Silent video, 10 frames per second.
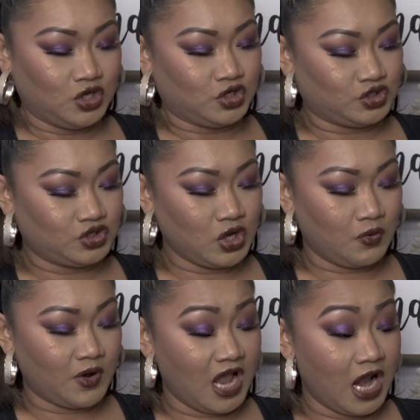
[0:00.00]

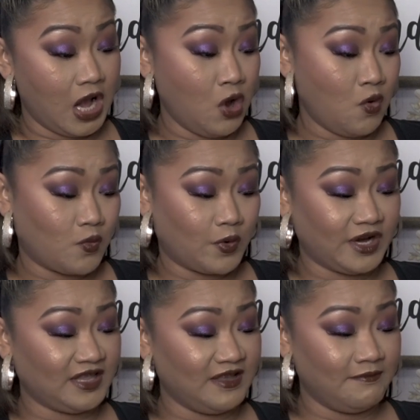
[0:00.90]
So I don't
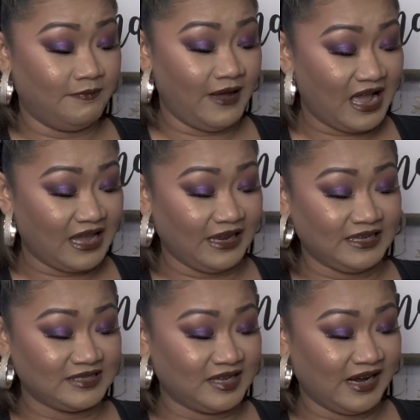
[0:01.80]
really buy
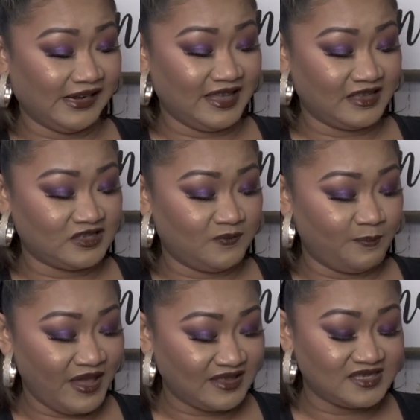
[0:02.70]
this kind of
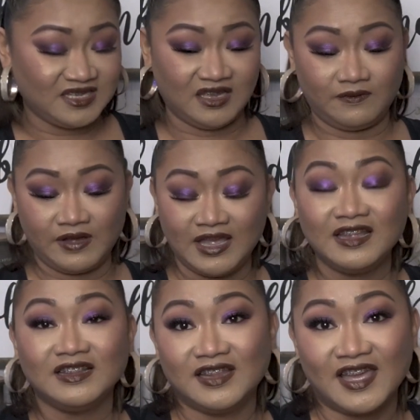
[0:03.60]
expensive
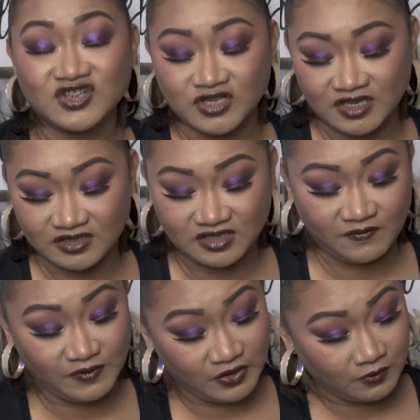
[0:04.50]
lashes,
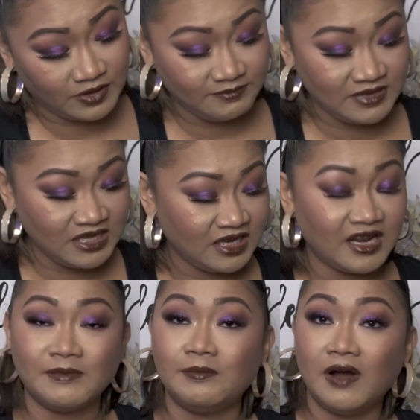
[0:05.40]
if you know what I mean.
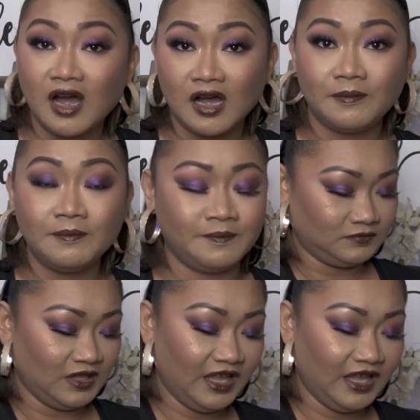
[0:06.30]
I'm a mom.